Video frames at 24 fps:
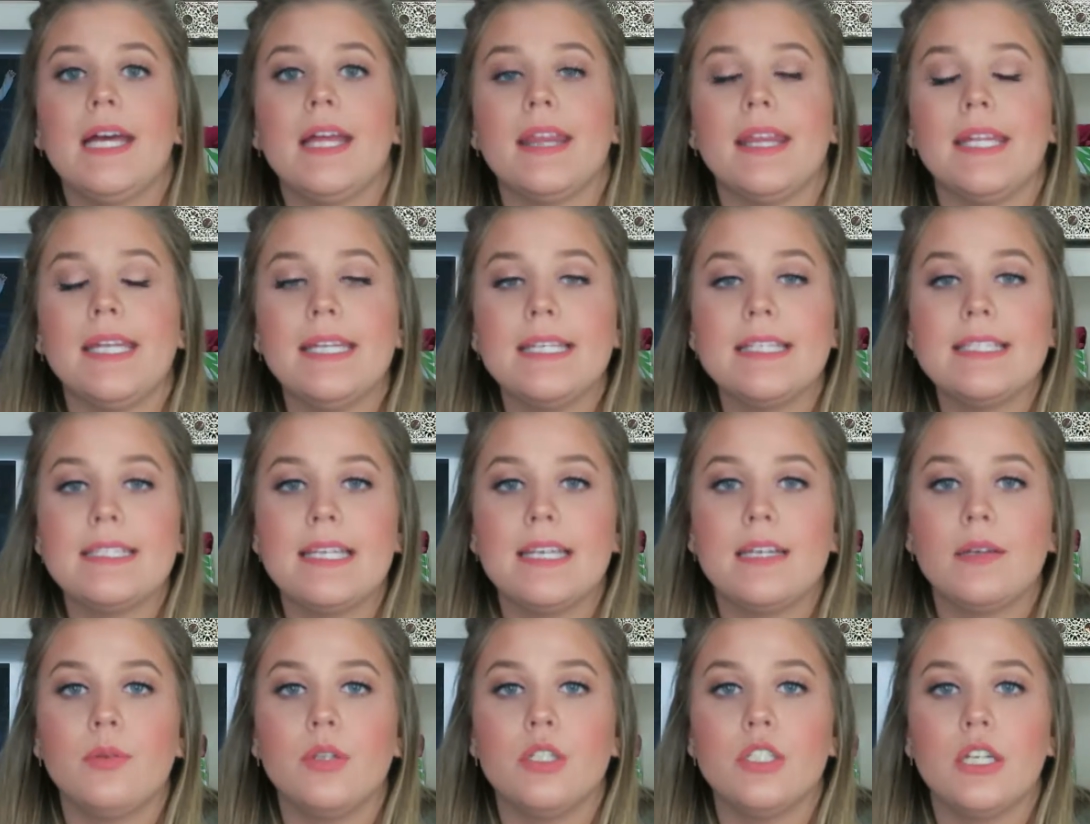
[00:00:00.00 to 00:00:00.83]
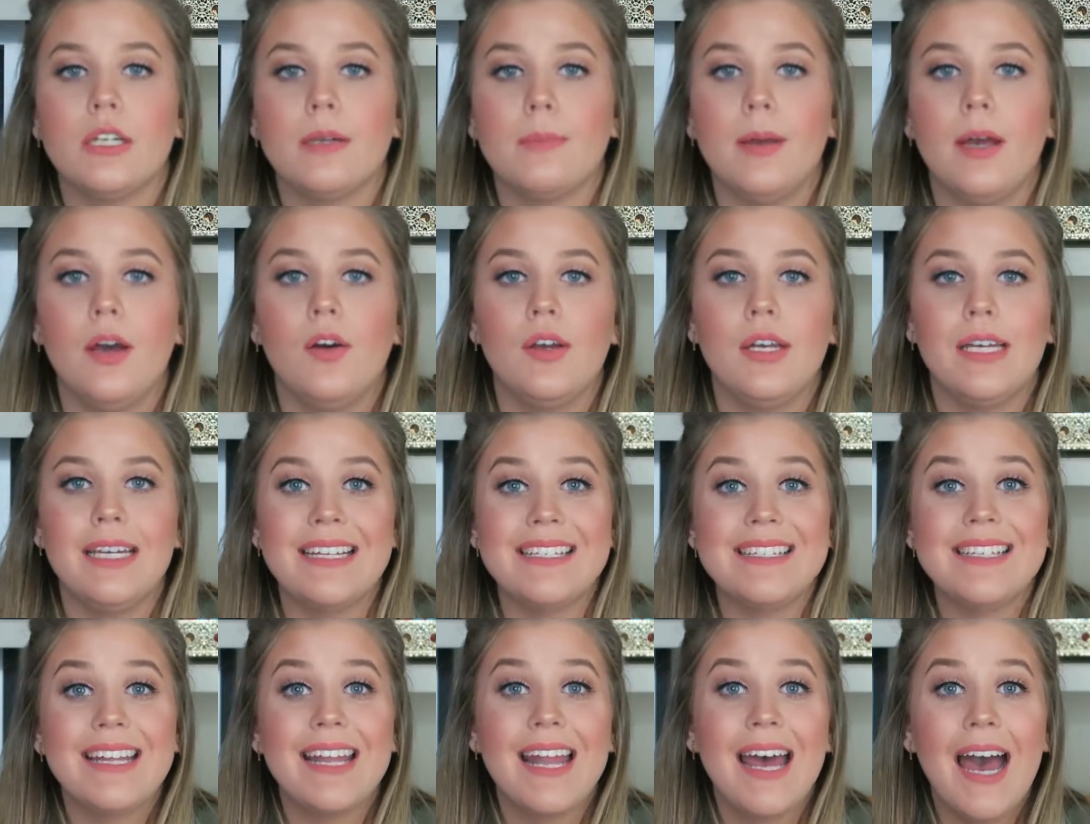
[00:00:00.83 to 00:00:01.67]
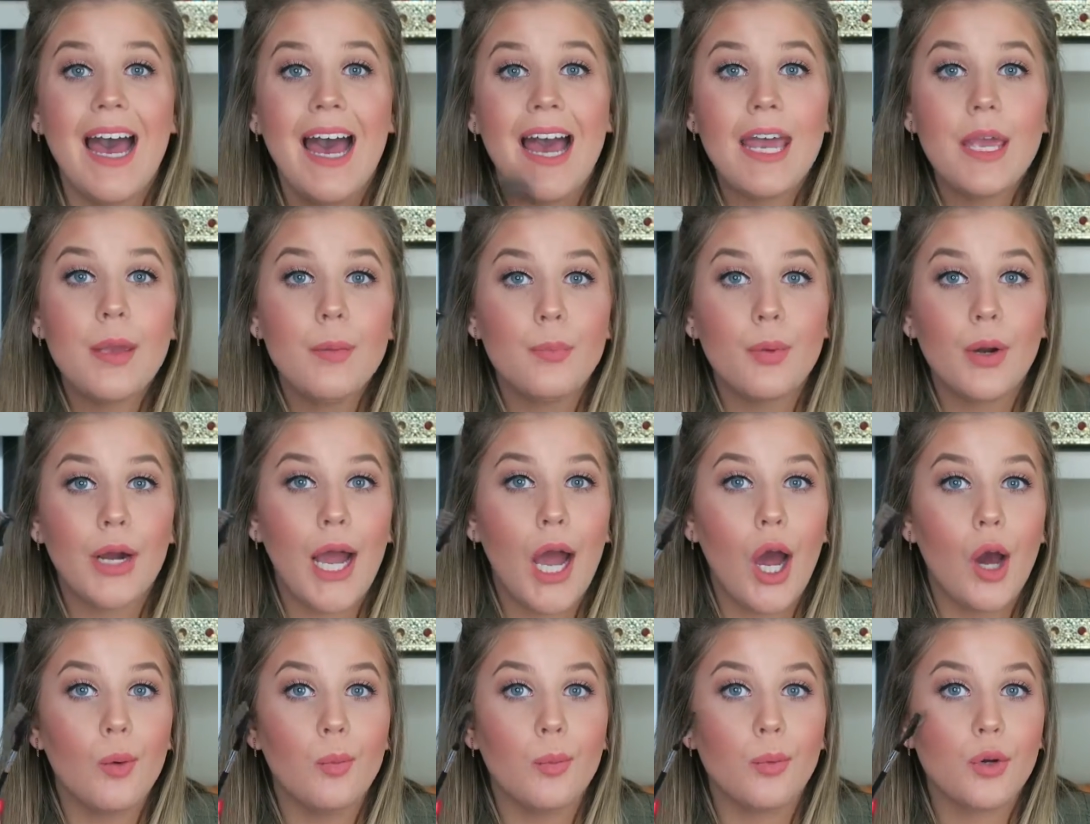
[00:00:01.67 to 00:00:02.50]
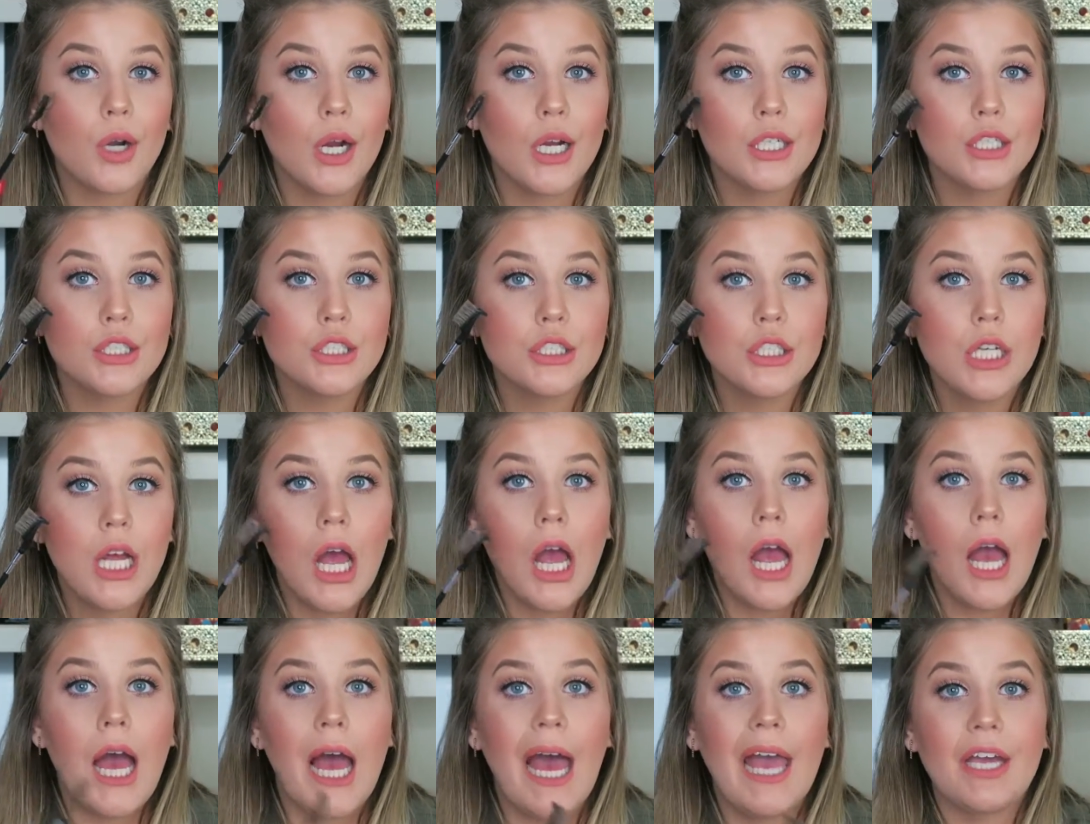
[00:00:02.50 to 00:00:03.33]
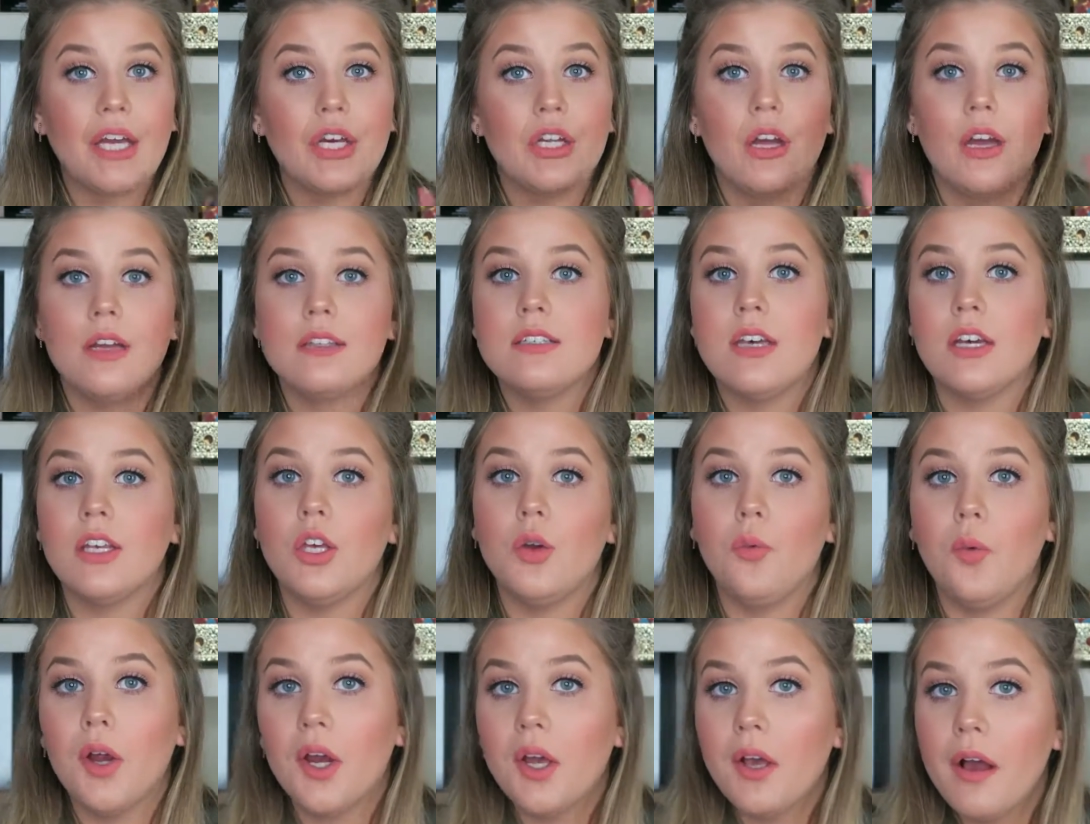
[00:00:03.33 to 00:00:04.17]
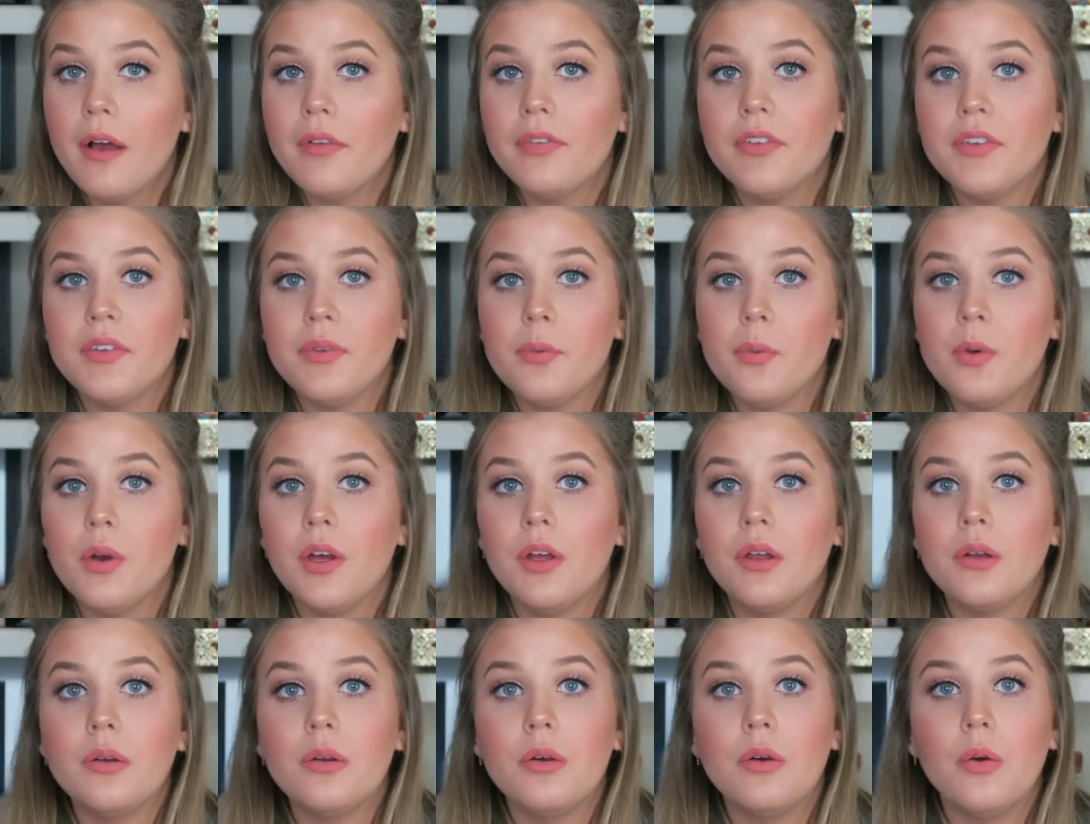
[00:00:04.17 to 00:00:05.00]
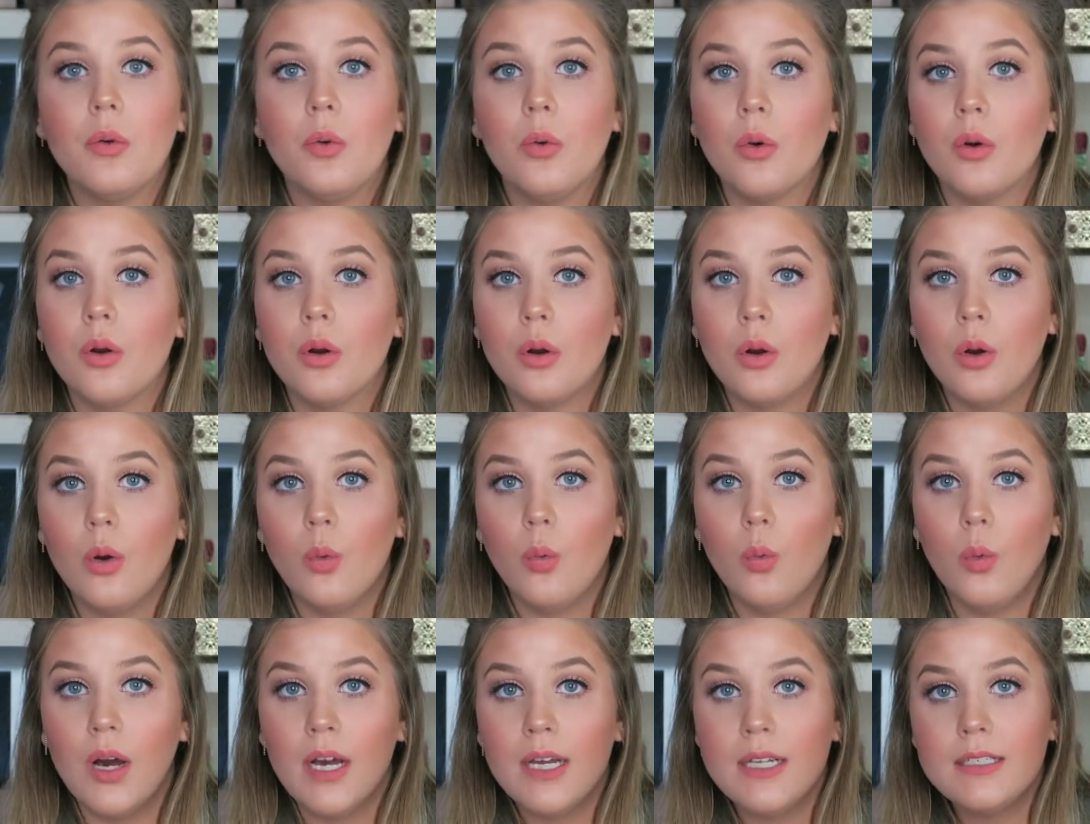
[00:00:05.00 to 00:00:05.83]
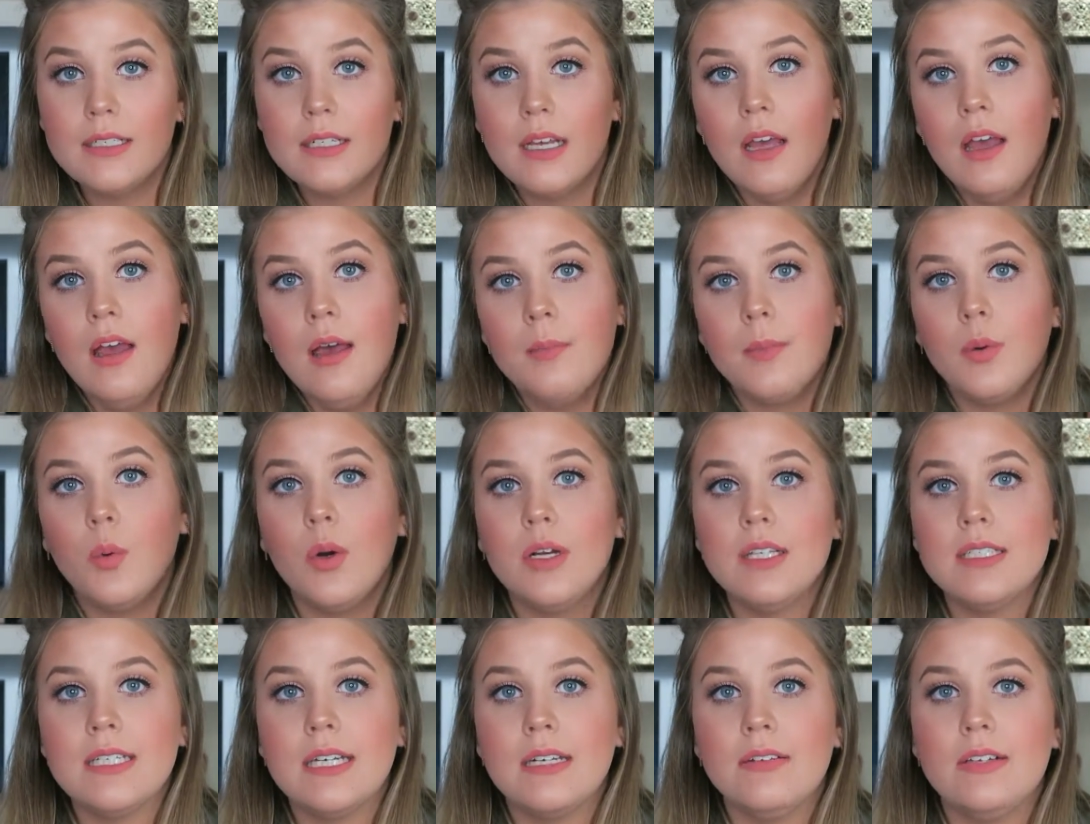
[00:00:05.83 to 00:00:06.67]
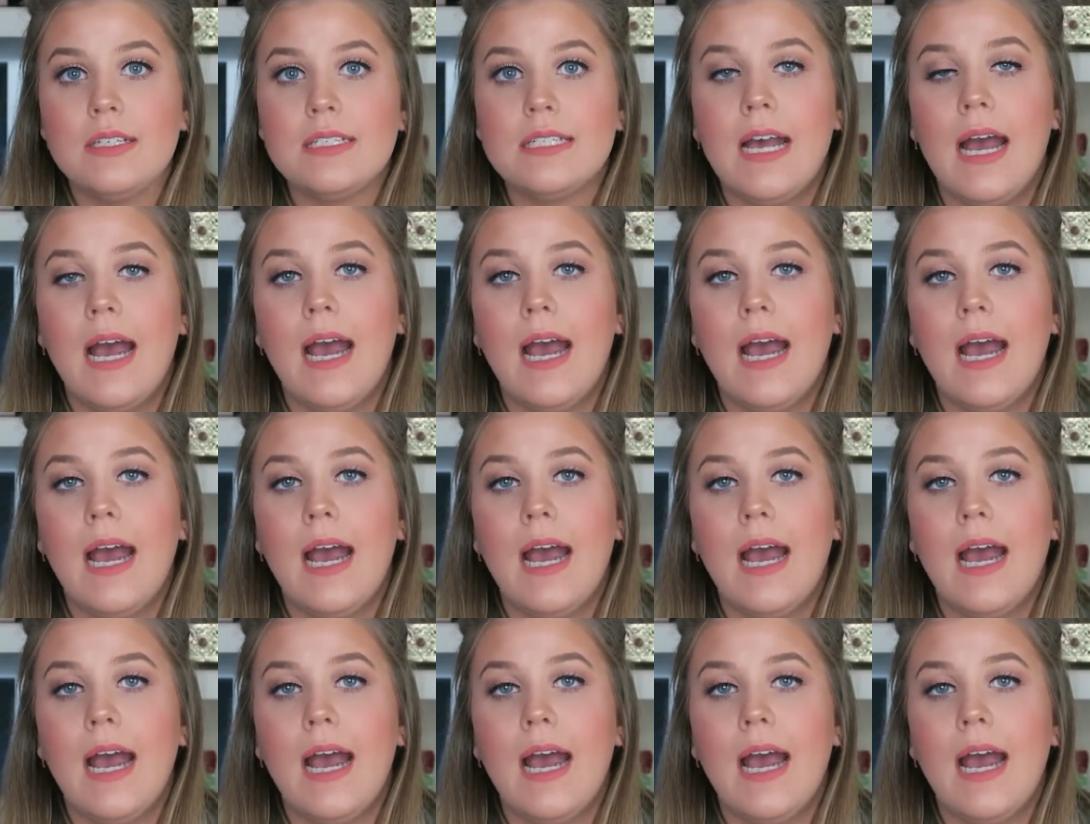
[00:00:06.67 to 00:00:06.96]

The next thing I want to talk about is an eyebrow brush. I could not tell you where I got this one or what, but one side of it's an